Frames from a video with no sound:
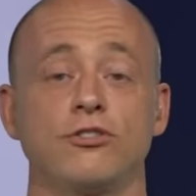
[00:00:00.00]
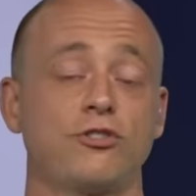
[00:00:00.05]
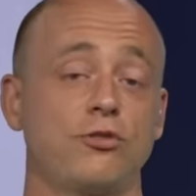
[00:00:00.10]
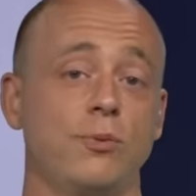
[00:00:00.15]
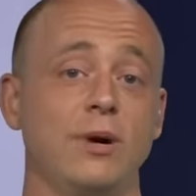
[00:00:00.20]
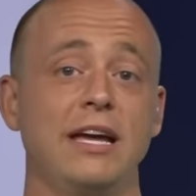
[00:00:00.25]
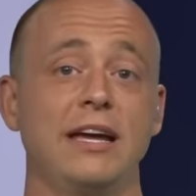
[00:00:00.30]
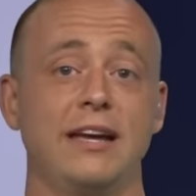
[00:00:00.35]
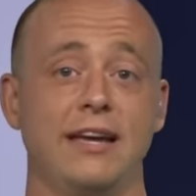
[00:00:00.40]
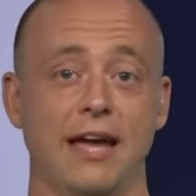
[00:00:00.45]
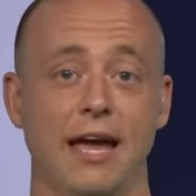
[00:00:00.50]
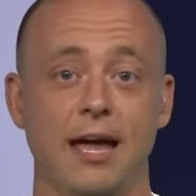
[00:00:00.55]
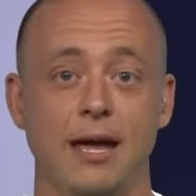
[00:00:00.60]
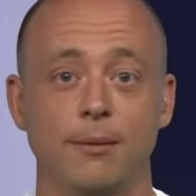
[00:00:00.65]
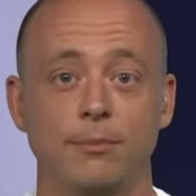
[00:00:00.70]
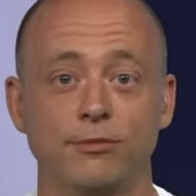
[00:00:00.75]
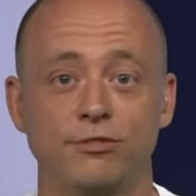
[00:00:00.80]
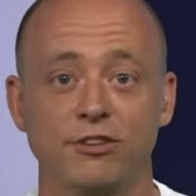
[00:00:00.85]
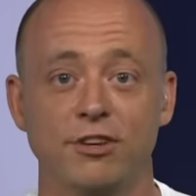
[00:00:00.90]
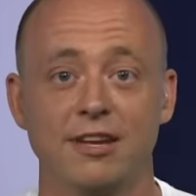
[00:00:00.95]
swing
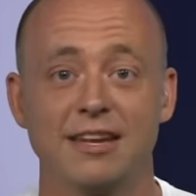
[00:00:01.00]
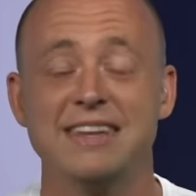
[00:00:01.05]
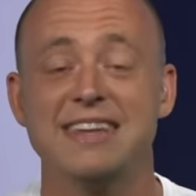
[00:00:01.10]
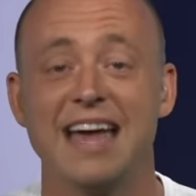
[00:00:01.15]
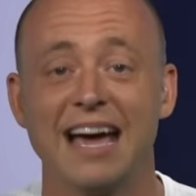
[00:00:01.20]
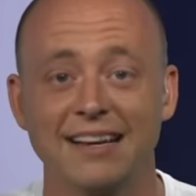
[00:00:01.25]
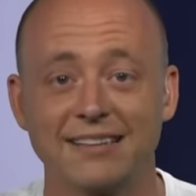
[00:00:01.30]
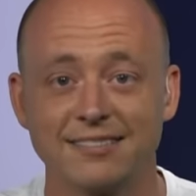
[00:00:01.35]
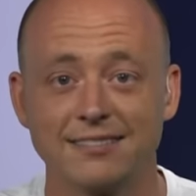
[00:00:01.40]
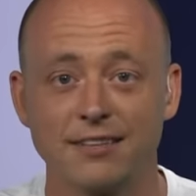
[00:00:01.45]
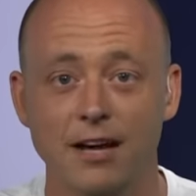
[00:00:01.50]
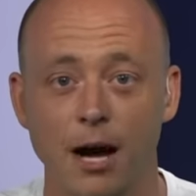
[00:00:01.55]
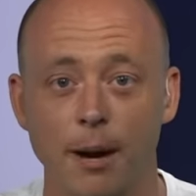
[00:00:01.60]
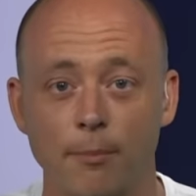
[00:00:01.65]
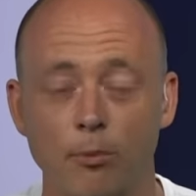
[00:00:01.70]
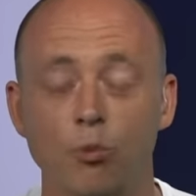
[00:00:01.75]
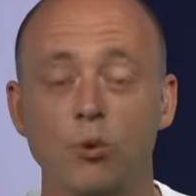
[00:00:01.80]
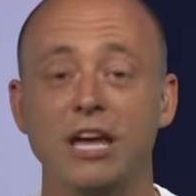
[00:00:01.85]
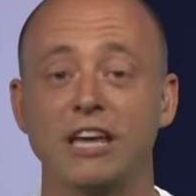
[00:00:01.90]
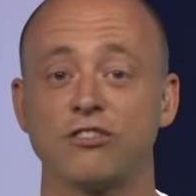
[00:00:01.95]
games, next
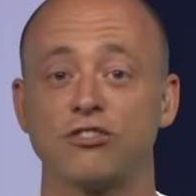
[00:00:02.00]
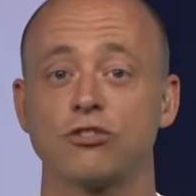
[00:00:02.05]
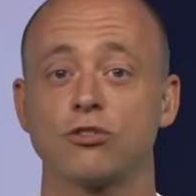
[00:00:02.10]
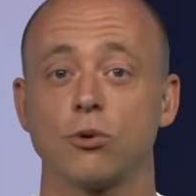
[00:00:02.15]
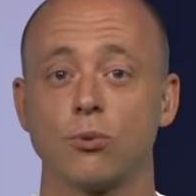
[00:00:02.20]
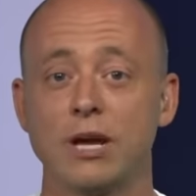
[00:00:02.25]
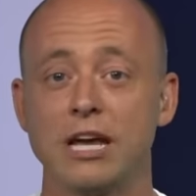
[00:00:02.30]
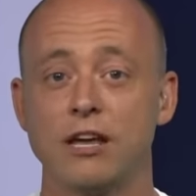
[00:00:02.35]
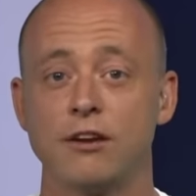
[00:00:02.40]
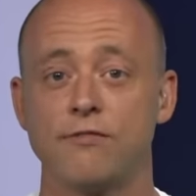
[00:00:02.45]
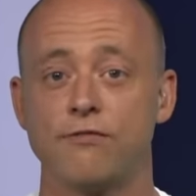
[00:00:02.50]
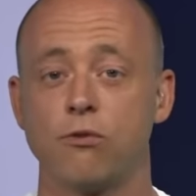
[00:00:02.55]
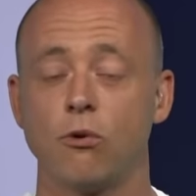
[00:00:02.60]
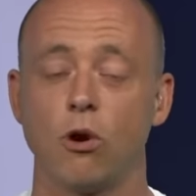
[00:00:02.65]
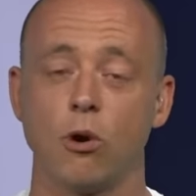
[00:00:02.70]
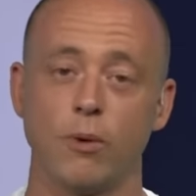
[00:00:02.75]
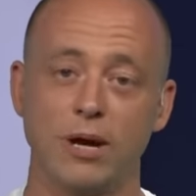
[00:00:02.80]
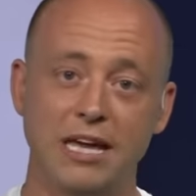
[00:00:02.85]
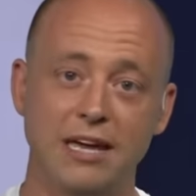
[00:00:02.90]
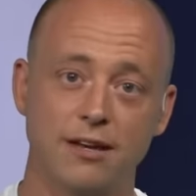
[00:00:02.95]
up, weeks three and
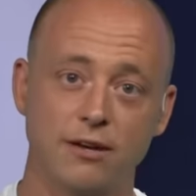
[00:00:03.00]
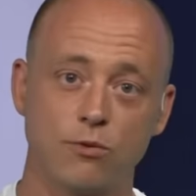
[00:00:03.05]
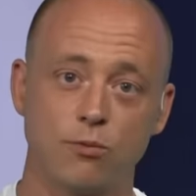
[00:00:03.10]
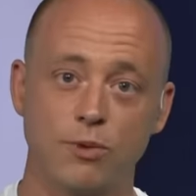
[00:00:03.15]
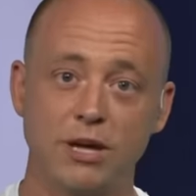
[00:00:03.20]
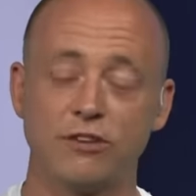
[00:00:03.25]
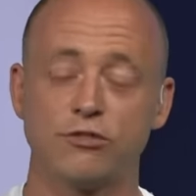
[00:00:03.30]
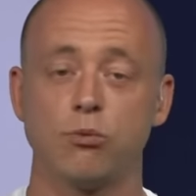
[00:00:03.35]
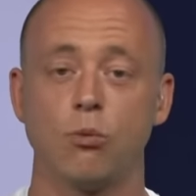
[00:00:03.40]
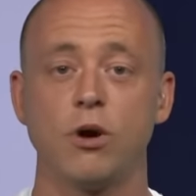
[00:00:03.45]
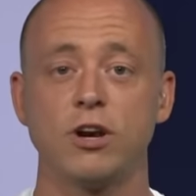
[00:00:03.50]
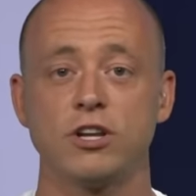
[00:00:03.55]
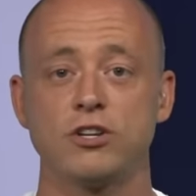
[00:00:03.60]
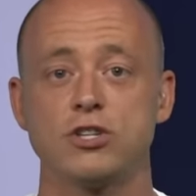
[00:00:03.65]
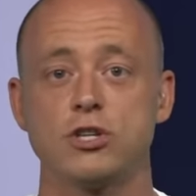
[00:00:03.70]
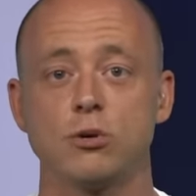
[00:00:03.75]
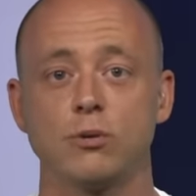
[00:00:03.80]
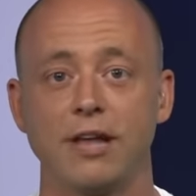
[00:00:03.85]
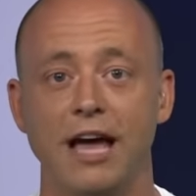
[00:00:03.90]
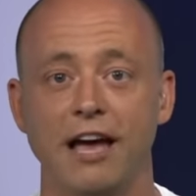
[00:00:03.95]
four. We hit weeks one and
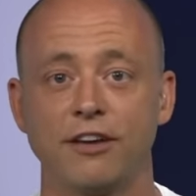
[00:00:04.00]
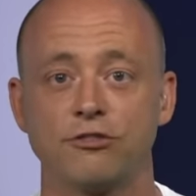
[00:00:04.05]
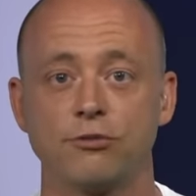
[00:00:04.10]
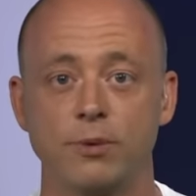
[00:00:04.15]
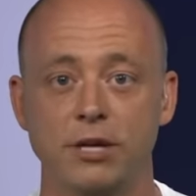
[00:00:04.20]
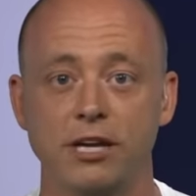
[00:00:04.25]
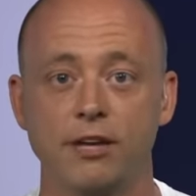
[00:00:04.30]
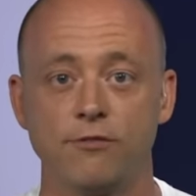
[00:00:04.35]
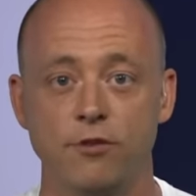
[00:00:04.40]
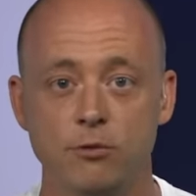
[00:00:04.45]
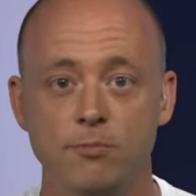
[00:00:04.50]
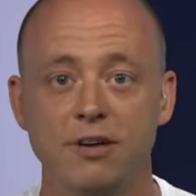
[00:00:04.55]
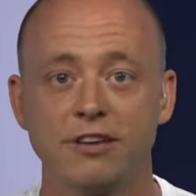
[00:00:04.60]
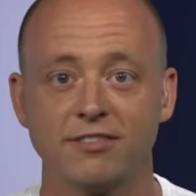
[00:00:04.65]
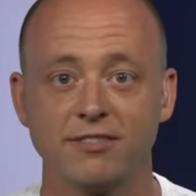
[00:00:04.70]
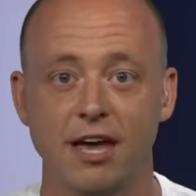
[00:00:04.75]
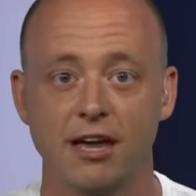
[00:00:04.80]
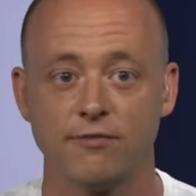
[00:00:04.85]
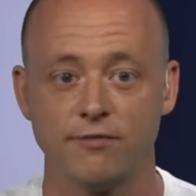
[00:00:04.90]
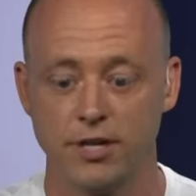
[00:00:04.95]
two last week. If you
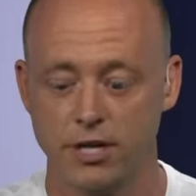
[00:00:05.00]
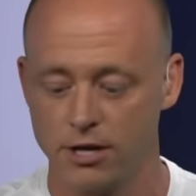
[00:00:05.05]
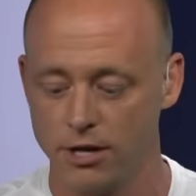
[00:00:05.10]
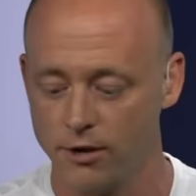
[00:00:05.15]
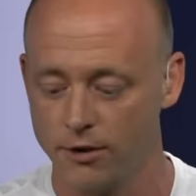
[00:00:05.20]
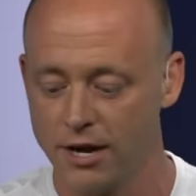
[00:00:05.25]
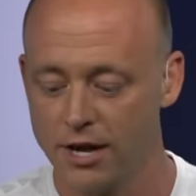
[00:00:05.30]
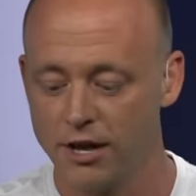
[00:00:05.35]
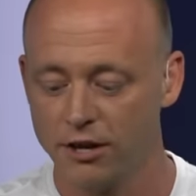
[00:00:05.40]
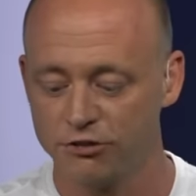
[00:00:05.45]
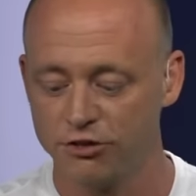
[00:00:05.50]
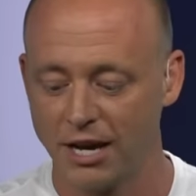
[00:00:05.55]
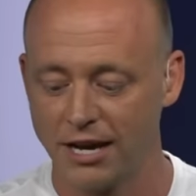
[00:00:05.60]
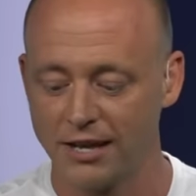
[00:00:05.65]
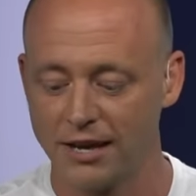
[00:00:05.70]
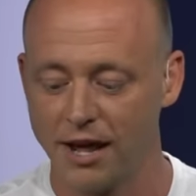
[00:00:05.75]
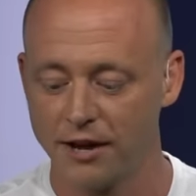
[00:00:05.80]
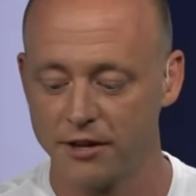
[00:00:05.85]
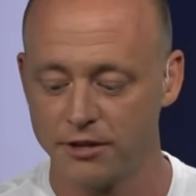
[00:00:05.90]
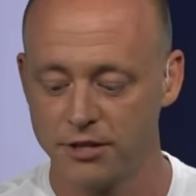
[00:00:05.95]
missed that video, check
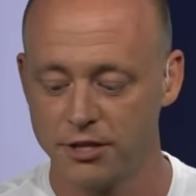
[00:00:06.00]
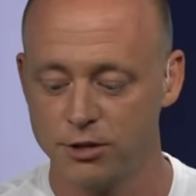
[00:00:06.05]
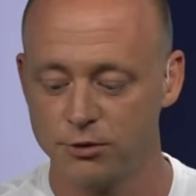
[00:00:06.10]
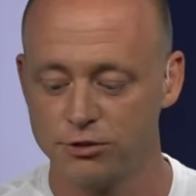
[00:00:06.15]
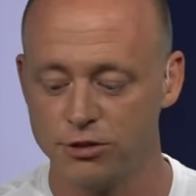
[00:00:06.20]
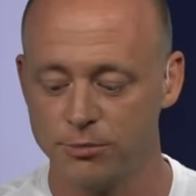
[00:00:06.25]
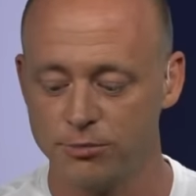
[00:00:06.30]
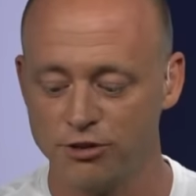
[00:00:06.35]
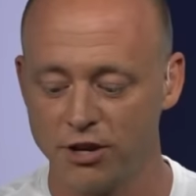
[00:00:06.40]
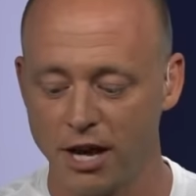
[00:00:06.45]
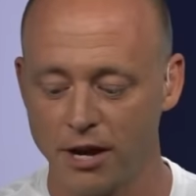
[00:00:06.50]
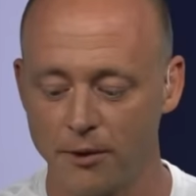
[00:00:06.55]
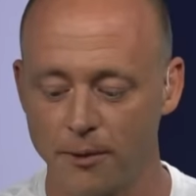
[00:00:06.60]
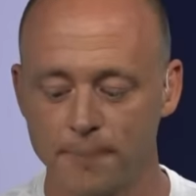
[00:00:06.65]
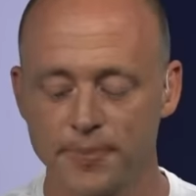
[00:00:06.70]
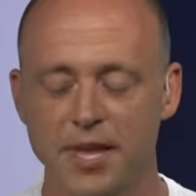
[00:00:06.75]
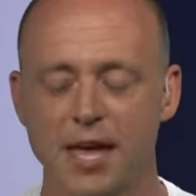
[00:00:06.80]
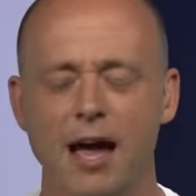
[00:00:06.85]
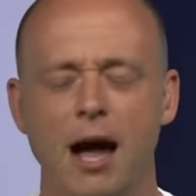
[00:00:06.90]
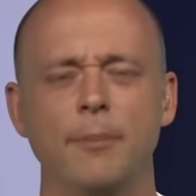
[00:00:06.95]
it out on the YouTube channel.
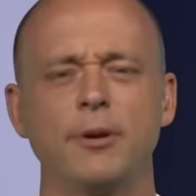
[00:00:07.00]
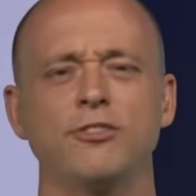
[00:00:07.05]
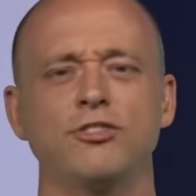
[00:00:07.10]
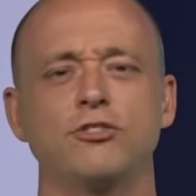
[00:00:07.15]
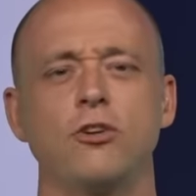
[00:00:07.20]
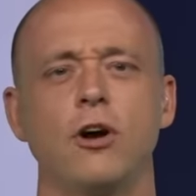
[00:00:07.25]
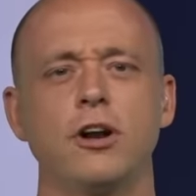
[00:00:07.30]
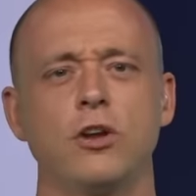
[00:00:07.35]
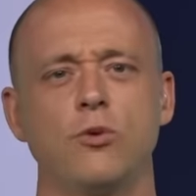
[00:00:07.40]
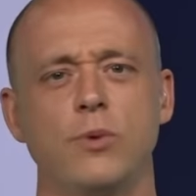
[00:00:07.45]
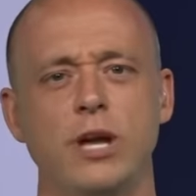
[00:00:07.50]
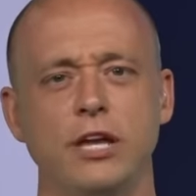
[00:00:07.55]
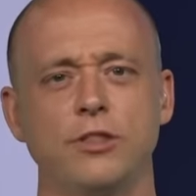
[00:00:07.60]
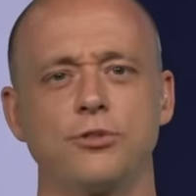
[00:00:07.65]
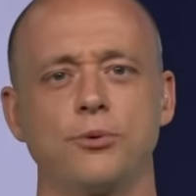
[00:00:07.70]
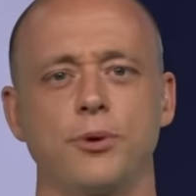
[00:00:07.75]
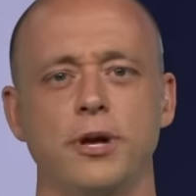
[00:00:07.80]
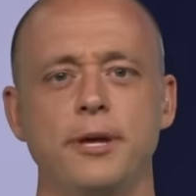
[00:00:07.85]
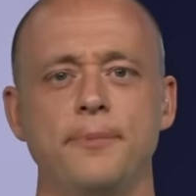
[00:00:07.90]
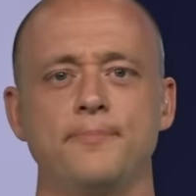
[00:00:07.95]
I'm going to start in week
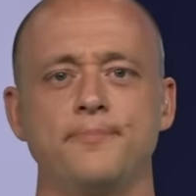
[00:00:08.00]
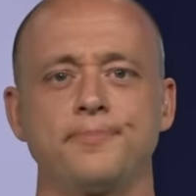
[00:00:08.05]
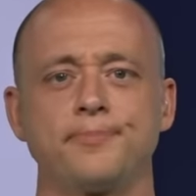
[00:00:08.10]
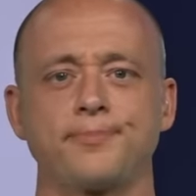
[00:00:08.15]
three.